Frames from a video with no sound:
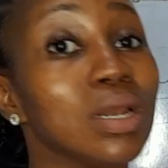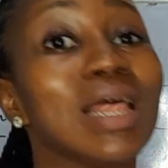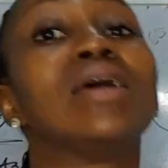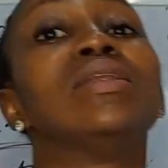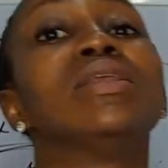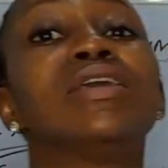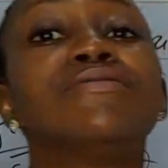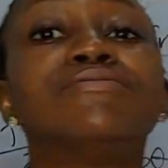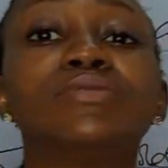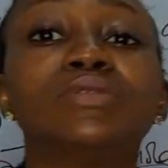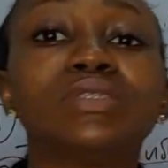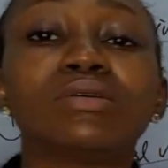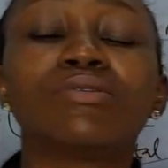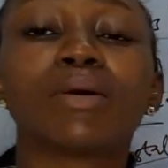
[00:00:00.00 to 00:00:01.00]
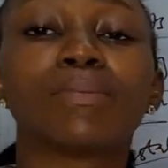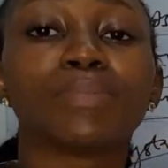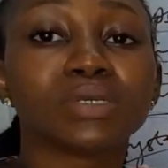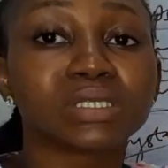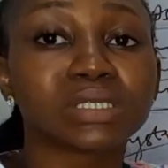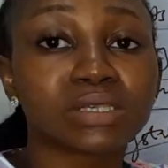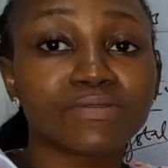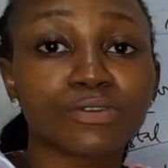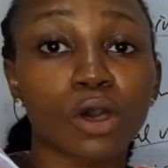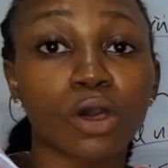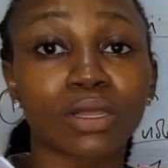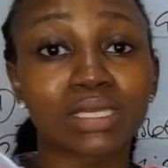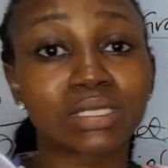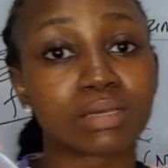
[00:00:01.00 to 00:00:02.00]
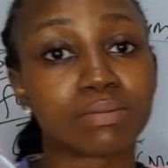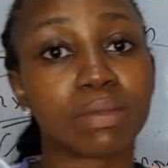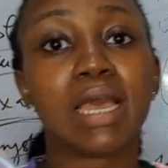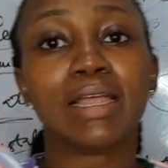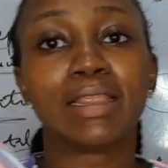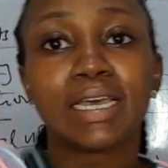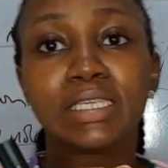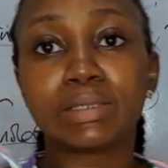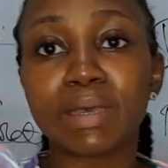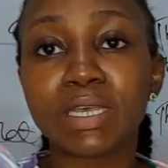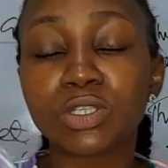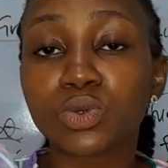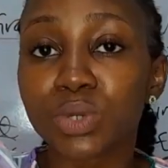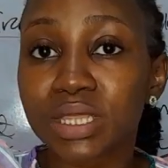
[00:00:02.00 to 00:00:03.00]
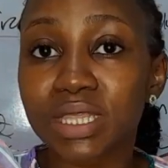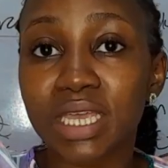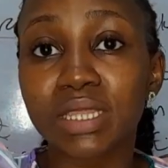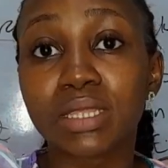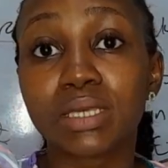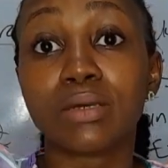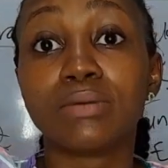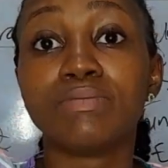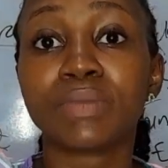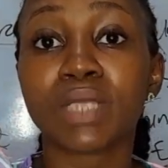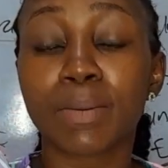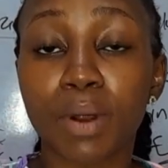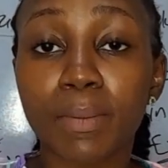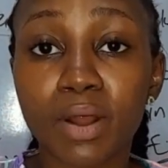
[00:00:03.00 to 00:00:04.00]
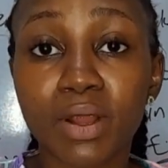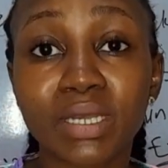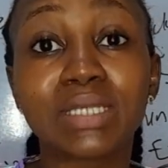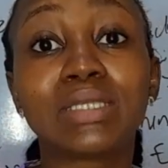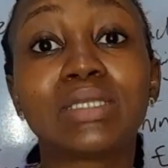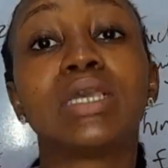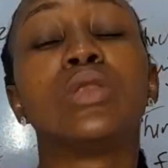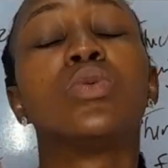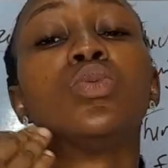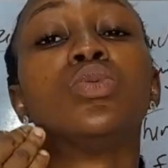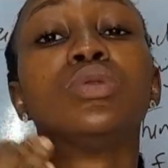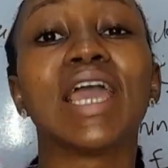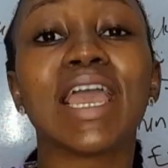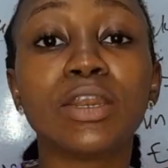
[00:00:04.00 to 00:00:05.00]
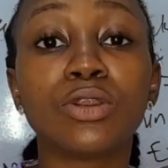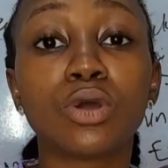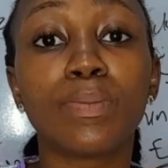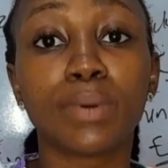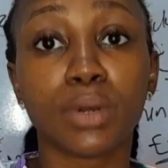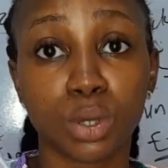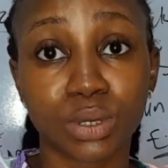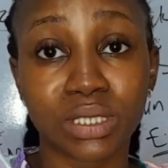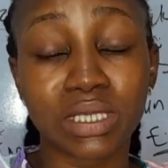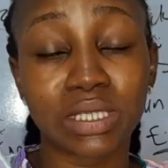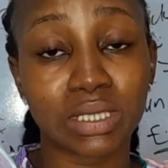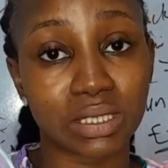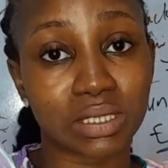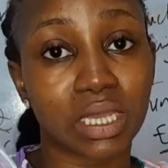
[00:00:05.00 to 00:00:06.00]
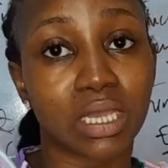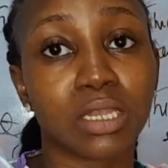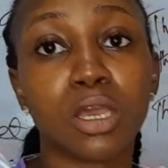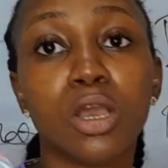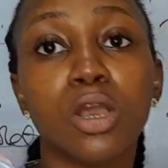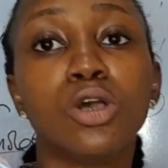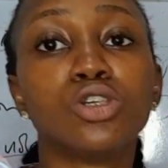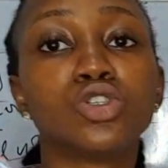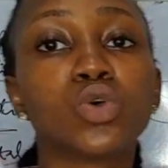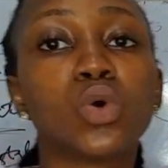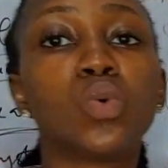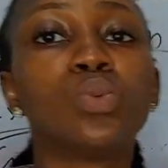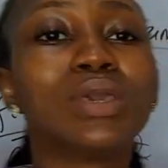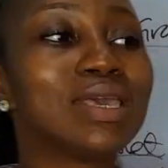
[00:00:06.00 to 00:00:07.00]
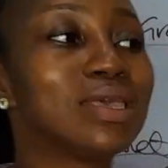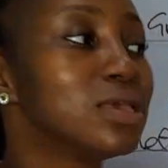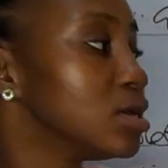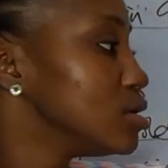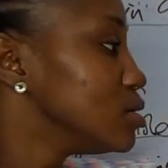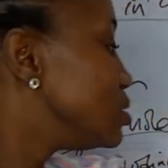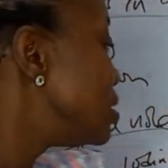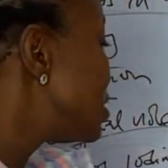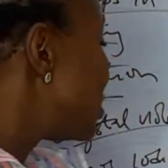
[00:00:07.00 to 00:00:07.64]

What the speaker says: and even the gram positive organism that is meant to retain the primary stain would end up losing the stain. So this